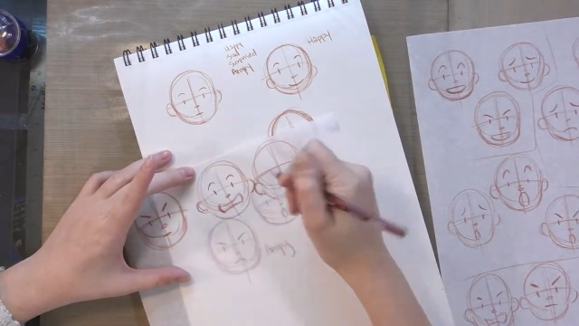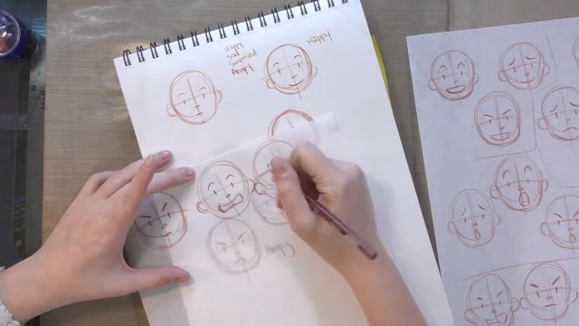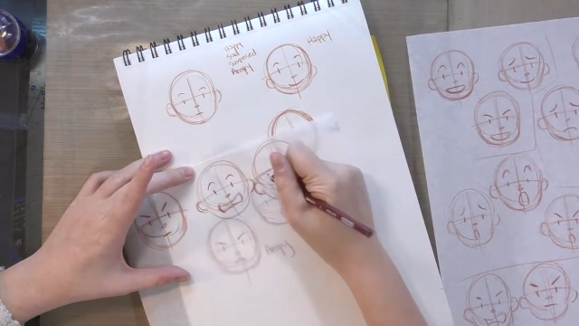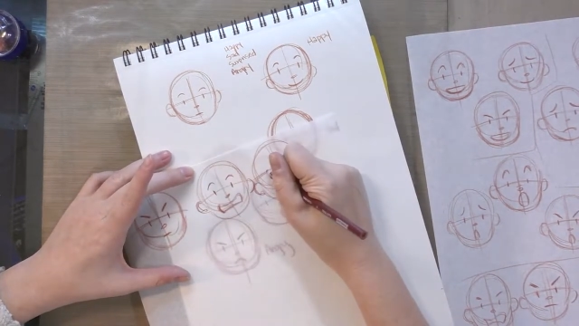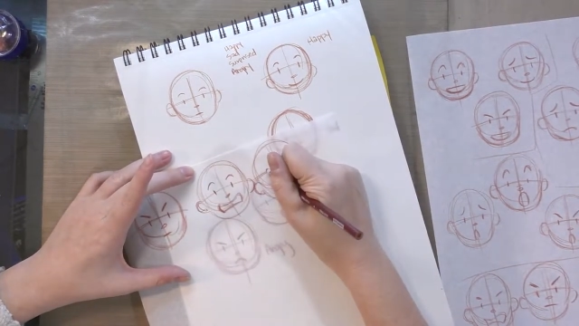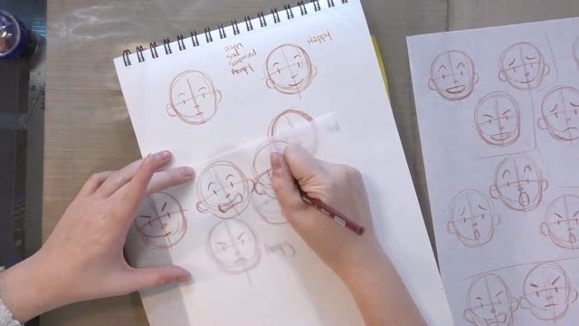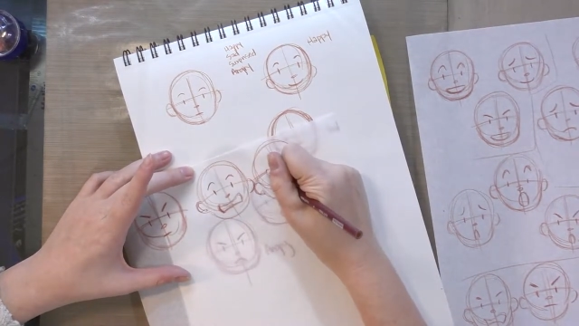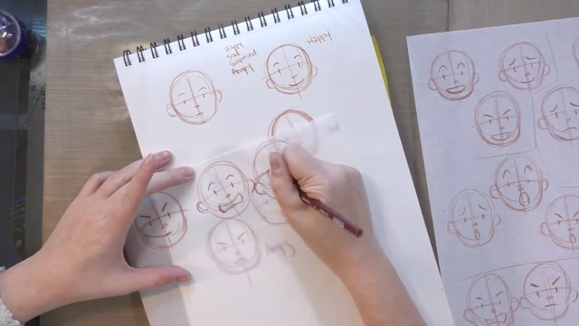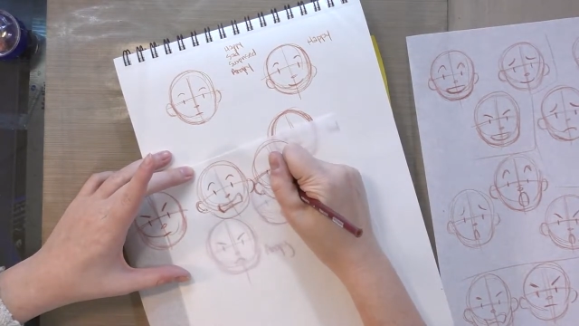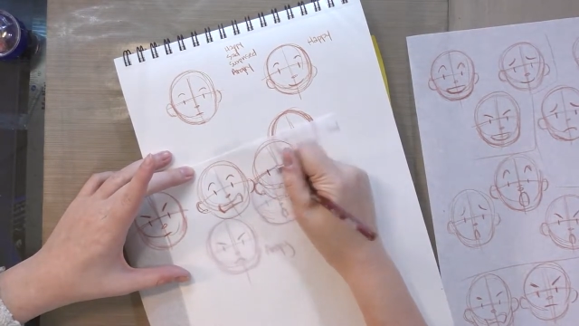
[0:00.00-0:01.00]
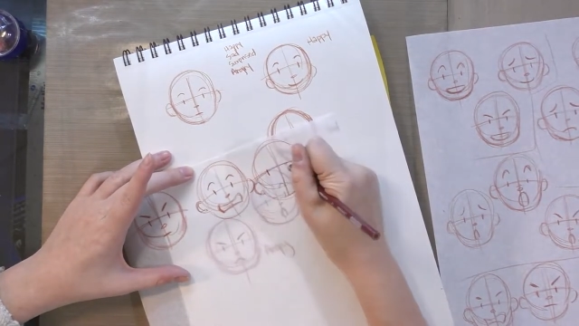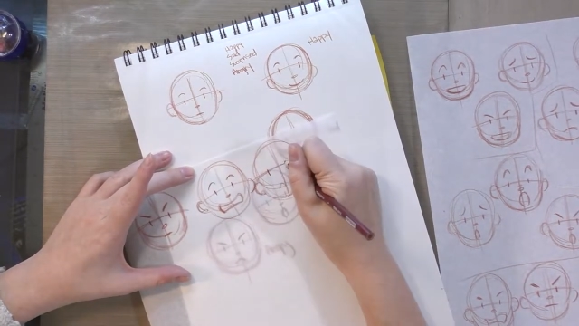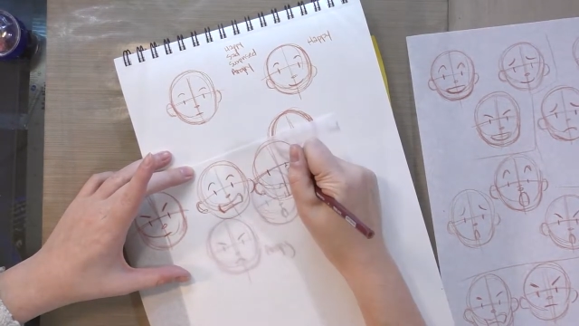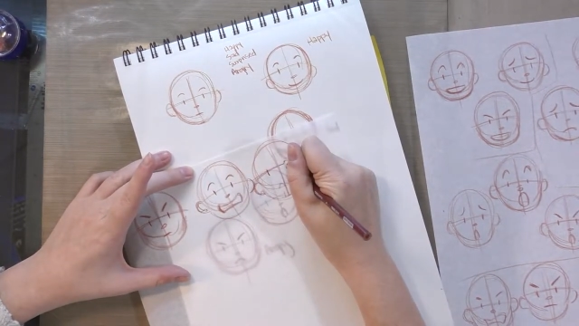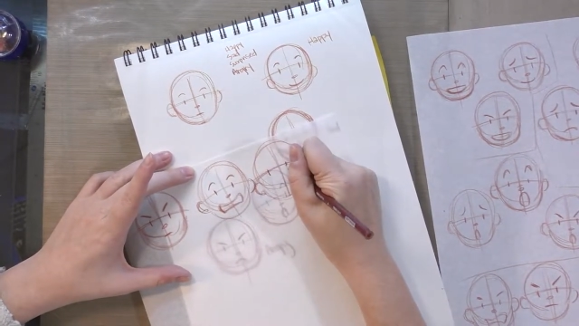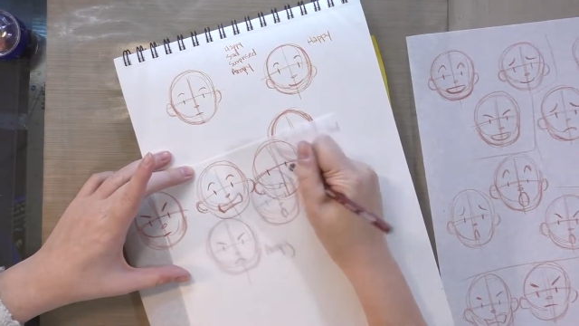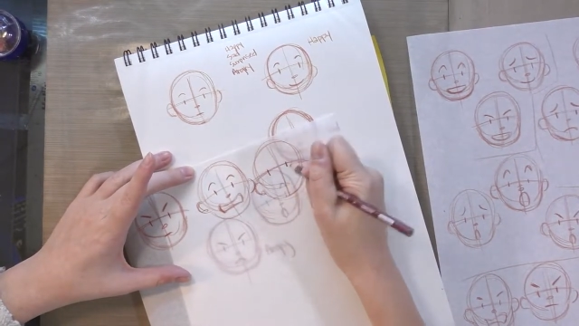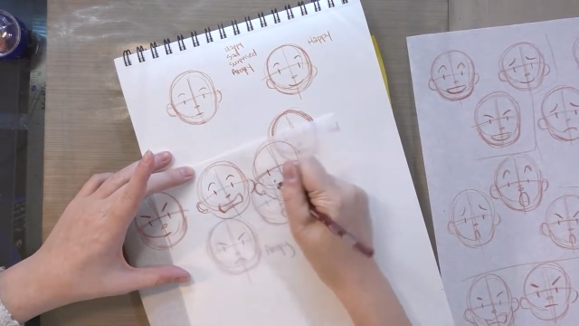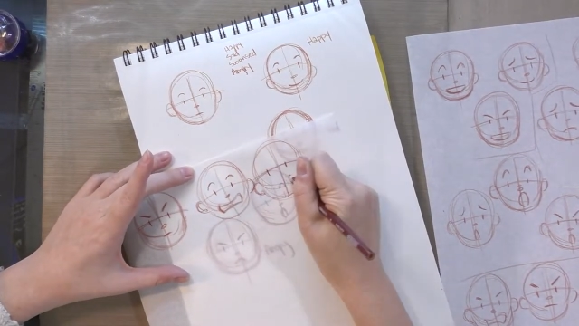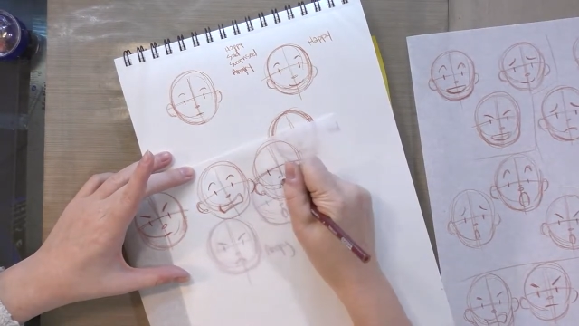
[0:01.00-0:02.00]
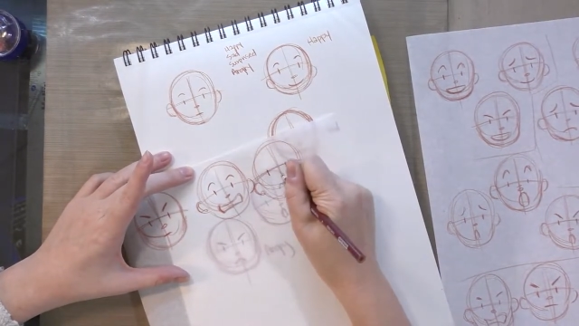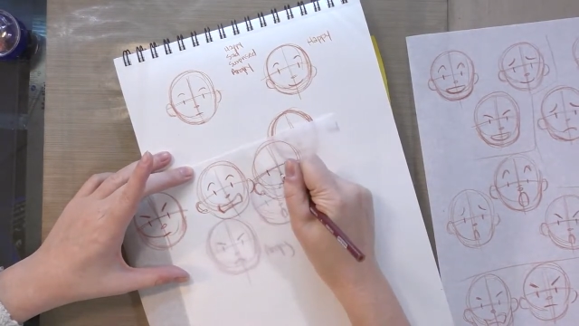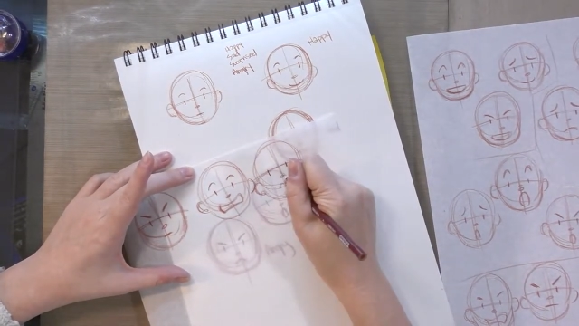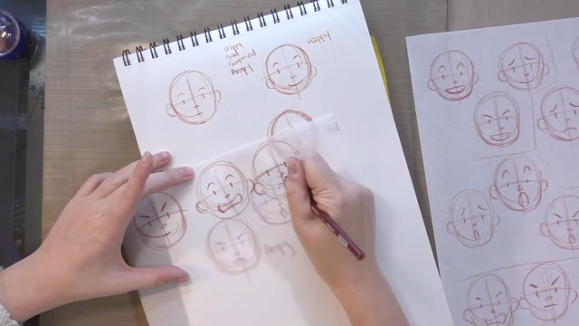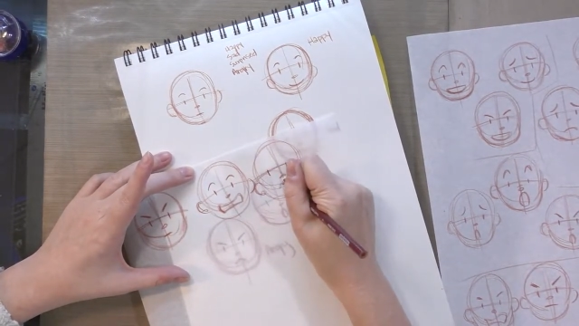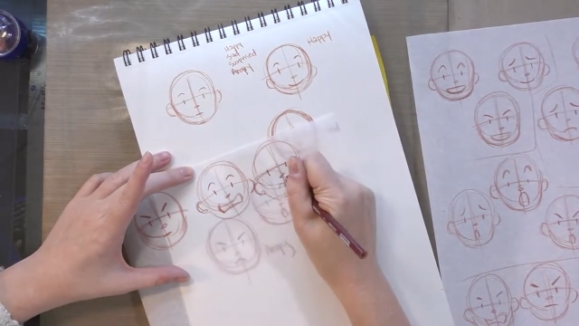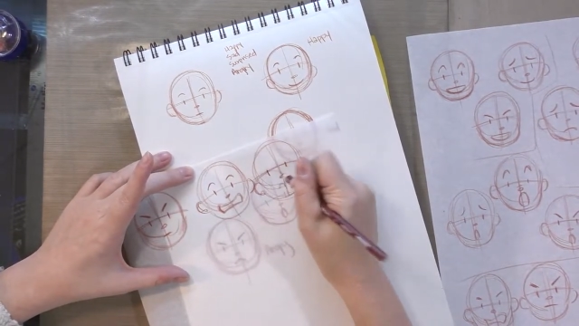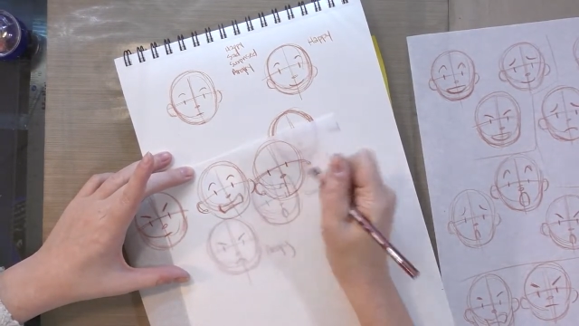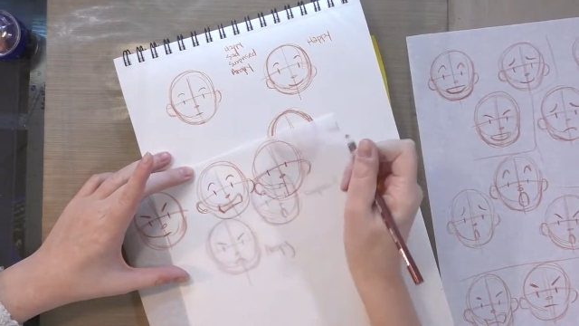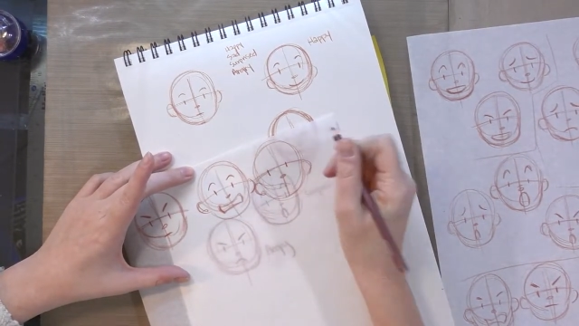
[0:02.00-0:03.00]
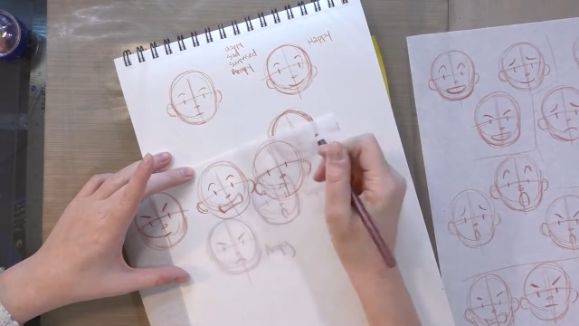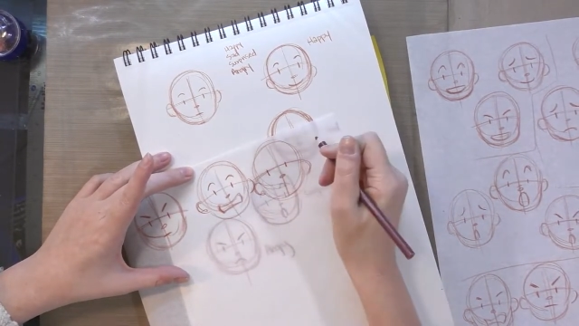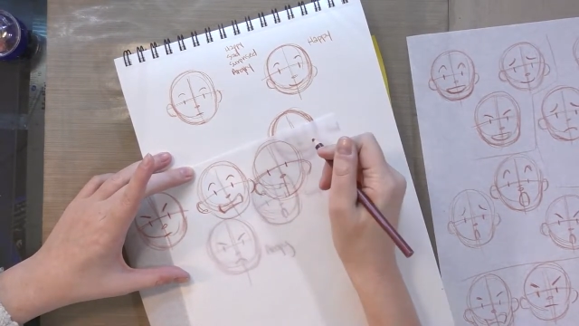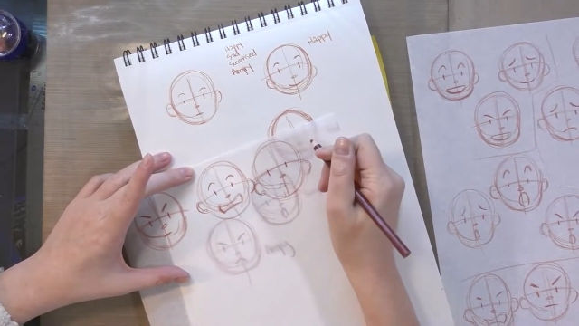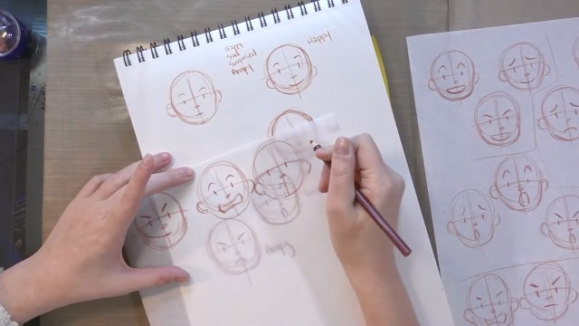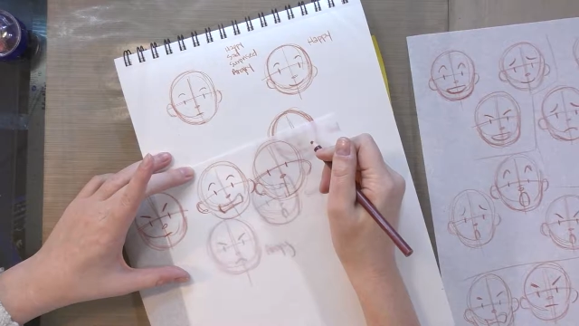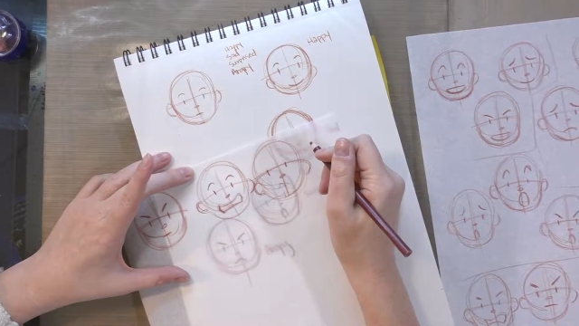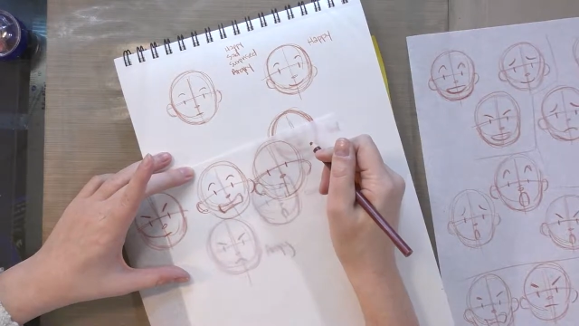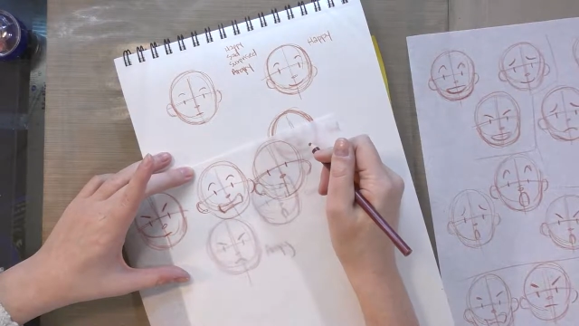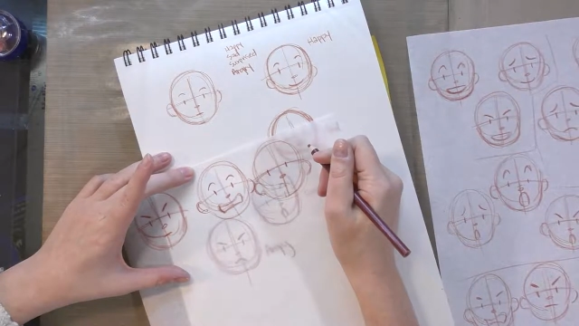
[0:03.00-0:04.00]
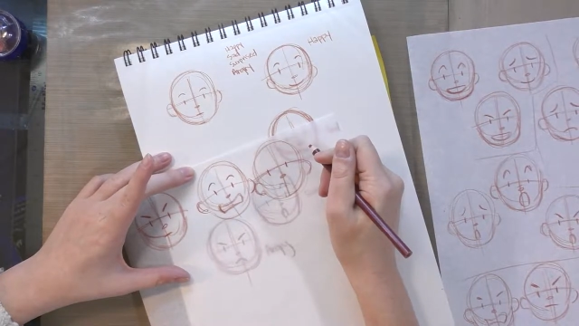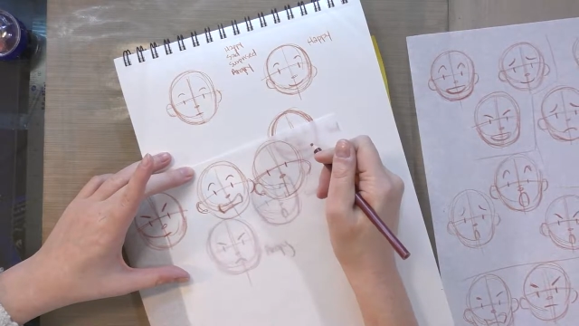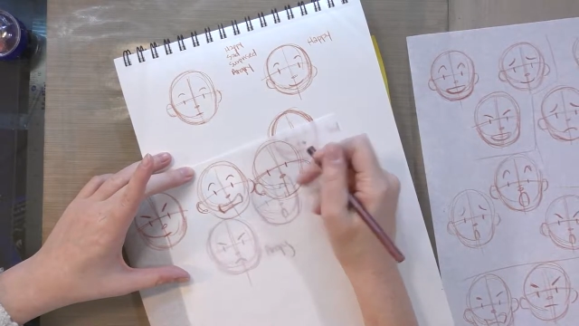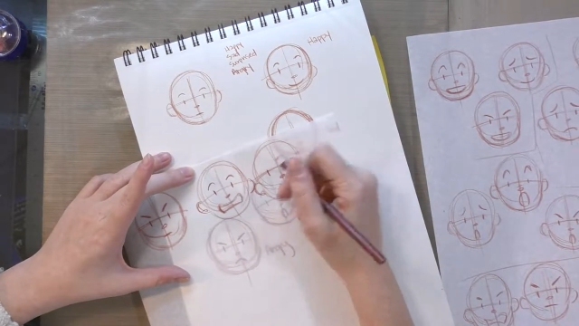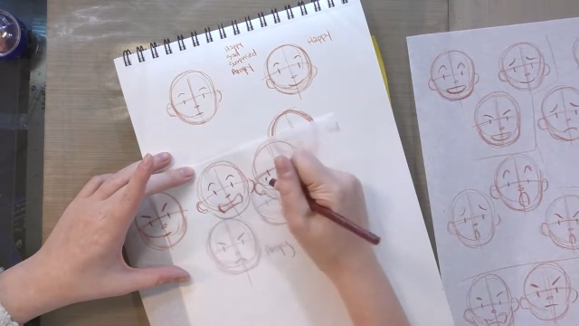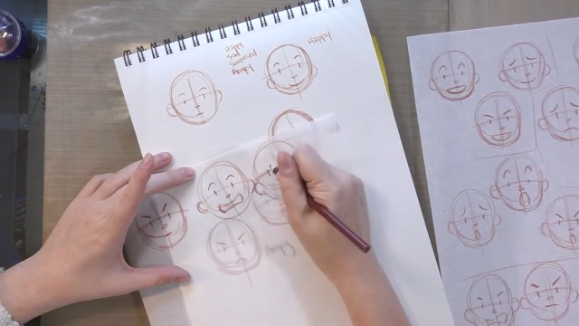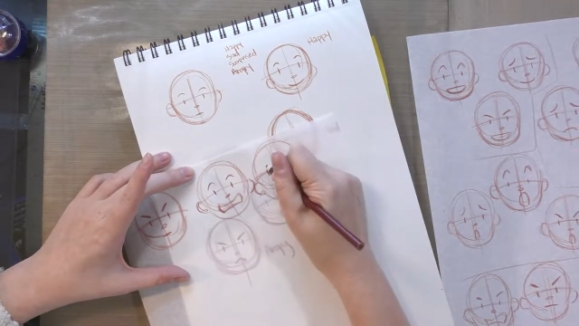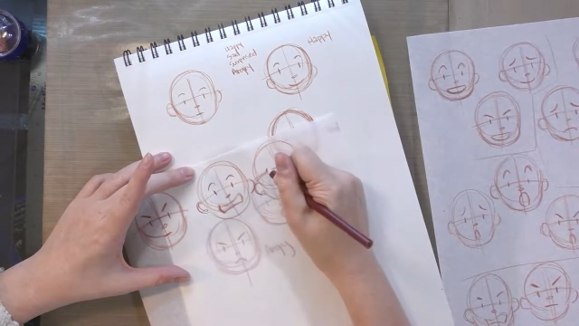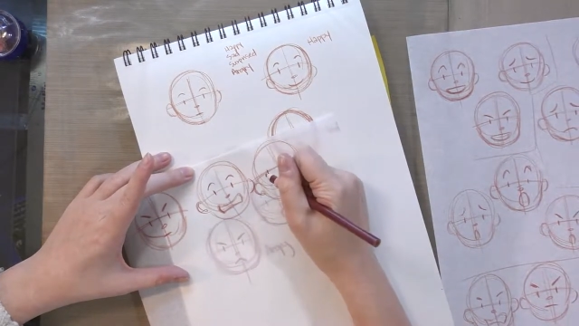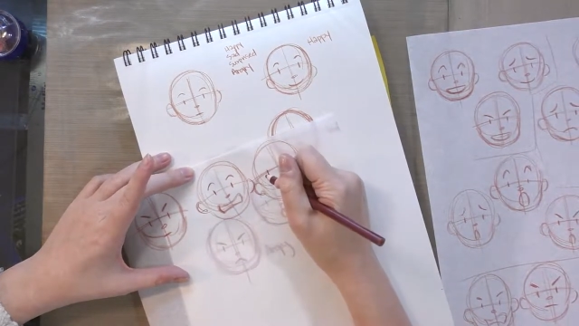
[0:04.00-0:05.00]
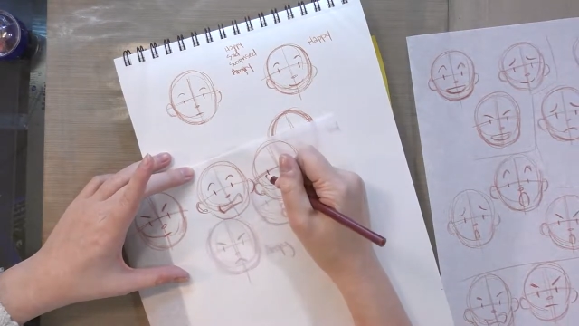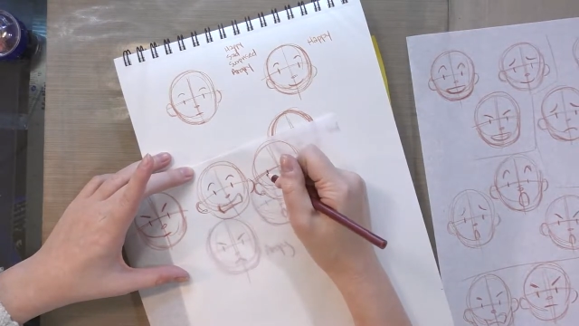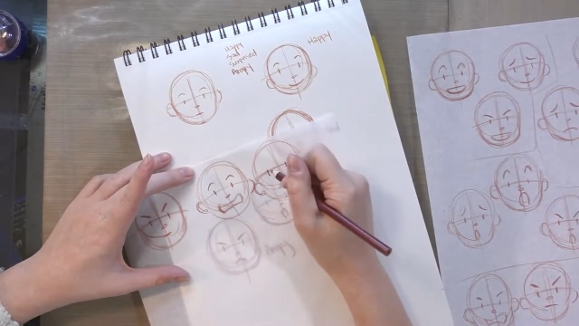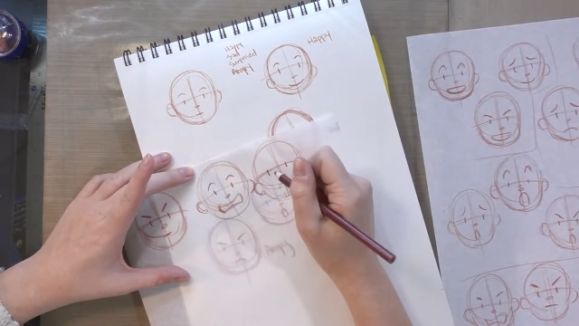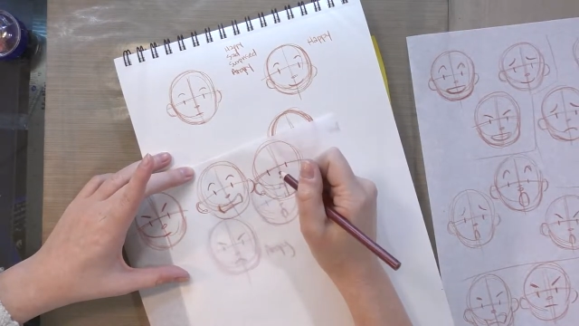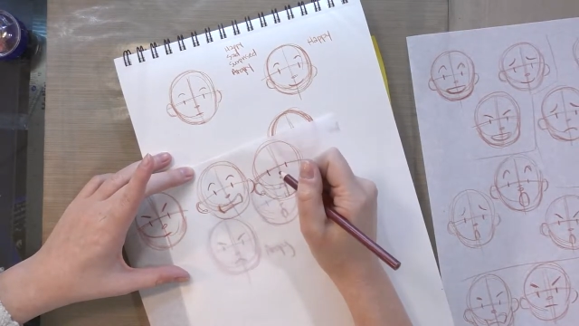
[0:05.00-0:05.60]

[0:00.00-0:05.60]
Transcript: No face is visible, so there are no lips to read.